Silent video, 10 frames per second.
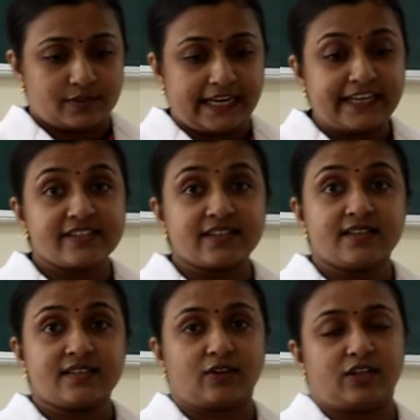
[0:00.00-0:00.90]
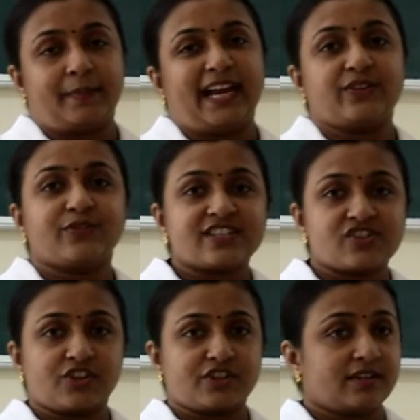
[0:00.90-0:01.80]
changes or the
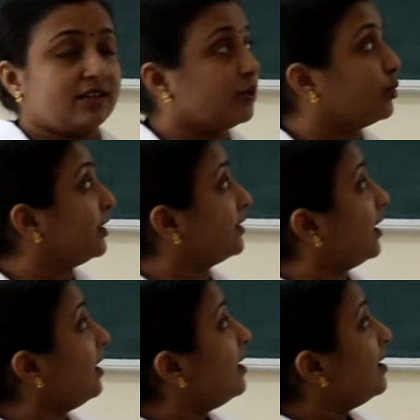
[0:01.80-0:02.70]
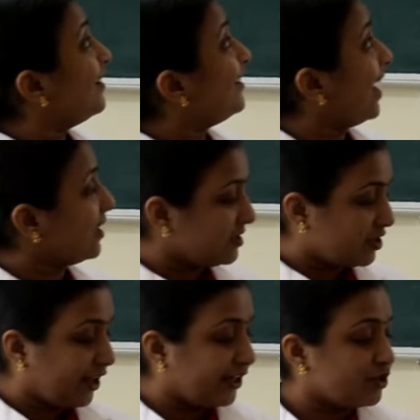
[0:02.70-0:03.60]
manifestation during the
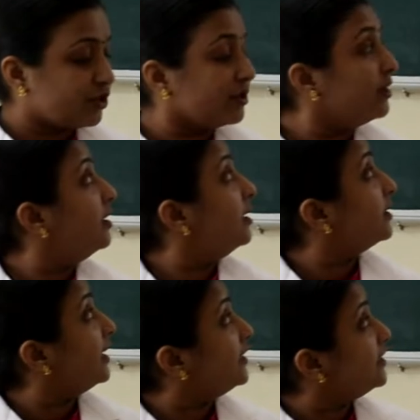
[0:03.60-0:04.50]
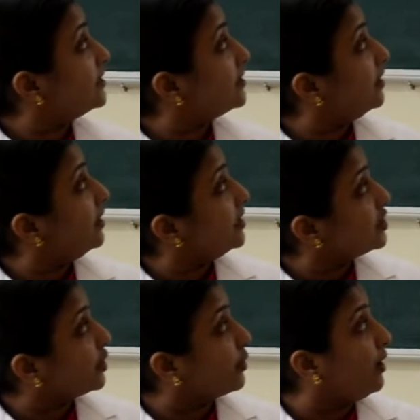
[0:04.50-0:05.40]
last stage. That is,
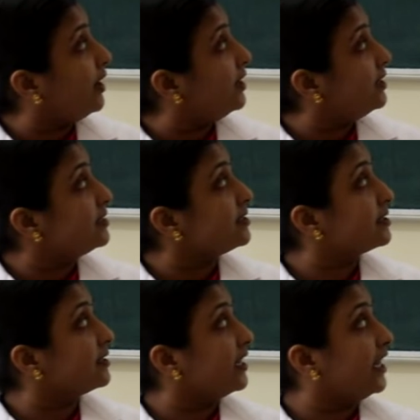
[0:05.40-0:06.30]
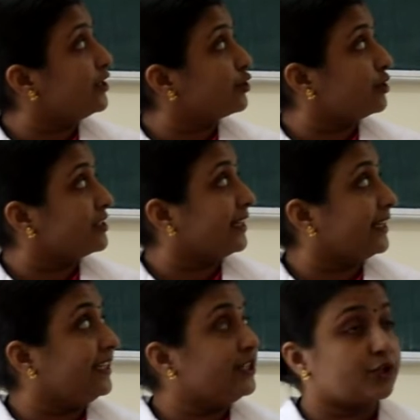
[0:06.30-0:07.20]
it requires
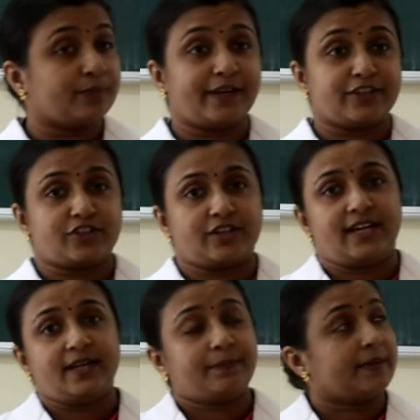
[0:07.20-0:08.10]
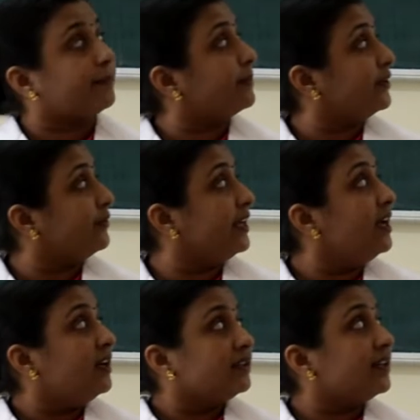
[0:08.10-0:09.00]
enterotracheal intubation and PPV.
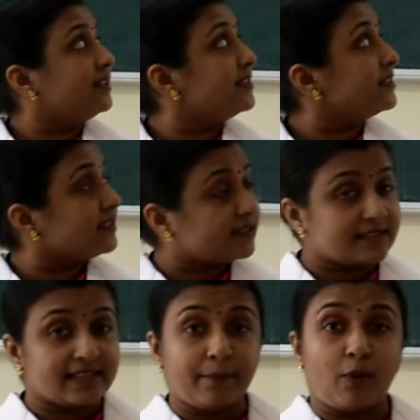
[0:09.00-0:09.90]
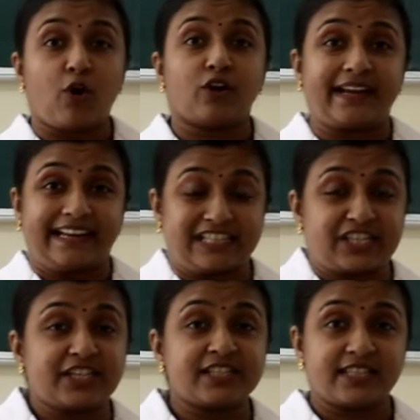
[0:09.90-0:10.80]
That is, this is a more
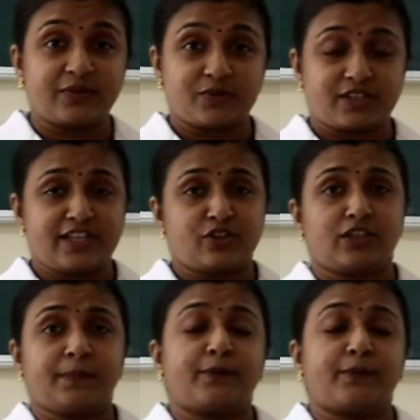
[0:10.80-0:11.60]
extensive stage or the